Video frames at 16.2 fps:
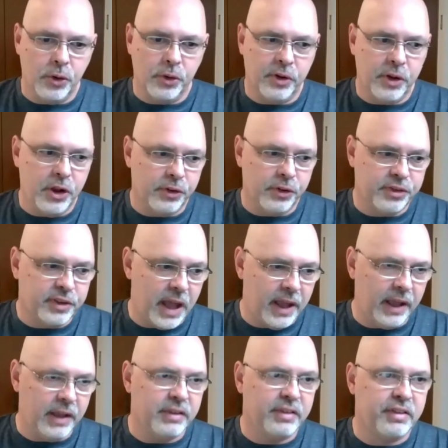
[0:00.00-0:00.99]
you're
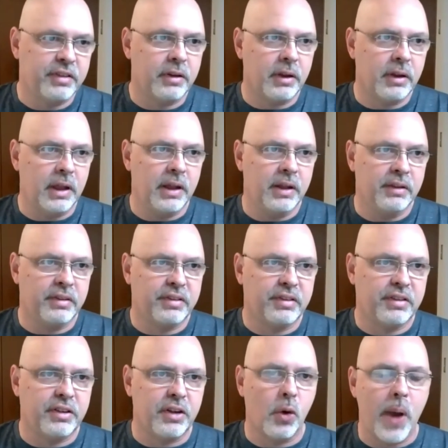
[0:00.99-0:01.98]
saying
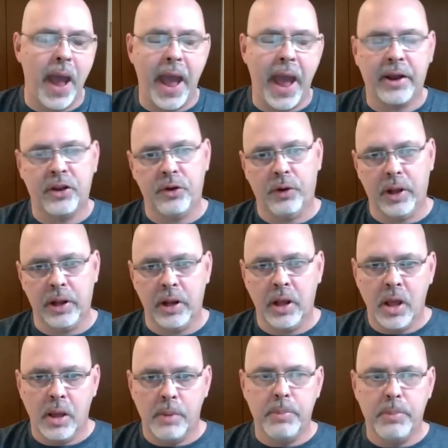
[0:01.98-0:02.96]
is so accurate,
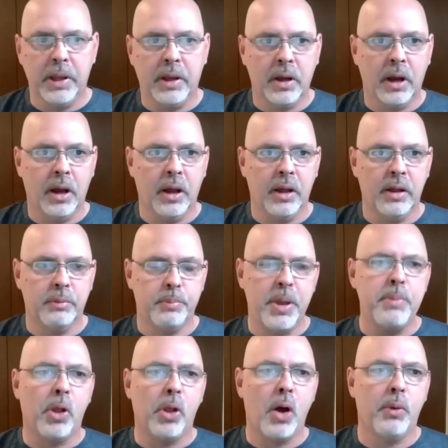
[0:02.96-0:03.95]
because
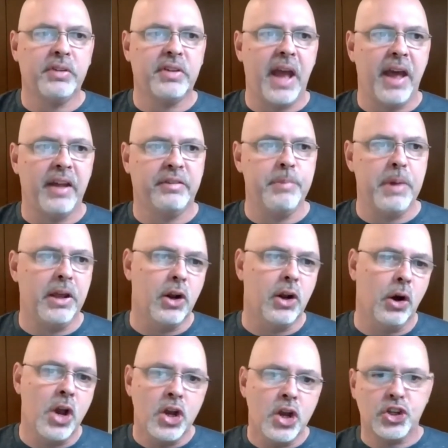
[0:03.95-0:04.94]
people always ask me,
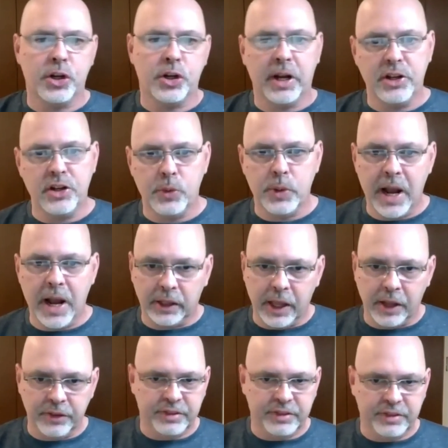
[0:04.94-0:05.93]
should I do an
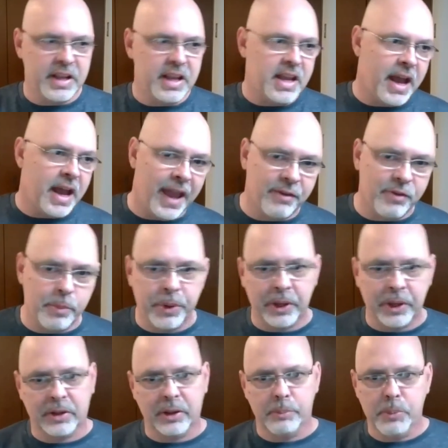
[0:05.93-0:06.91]
LLC? I haven't
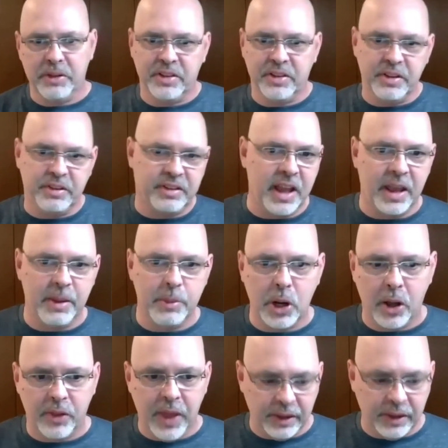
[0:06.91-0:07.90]
picked a business name
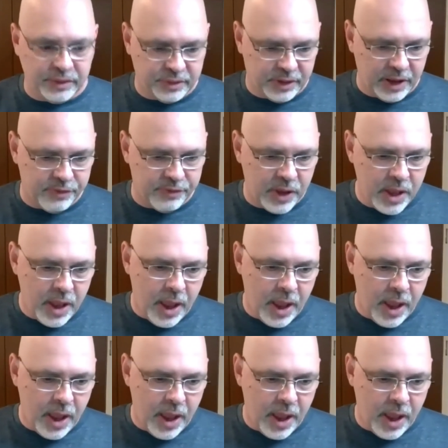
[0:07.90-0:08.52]
and all that stuff.